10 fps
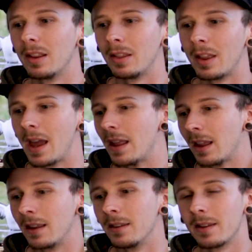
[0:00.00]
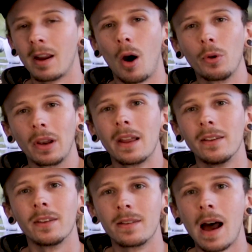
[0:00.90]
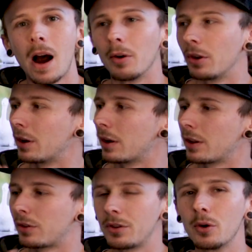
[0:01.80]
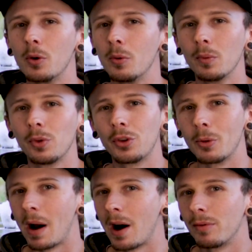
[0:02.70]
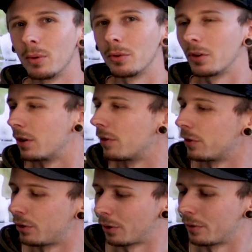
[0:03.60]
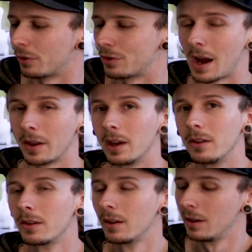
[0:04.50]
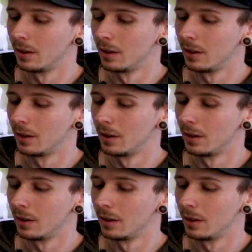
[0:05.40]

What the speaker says: the older lenses now are still powerful to photographers nowadays.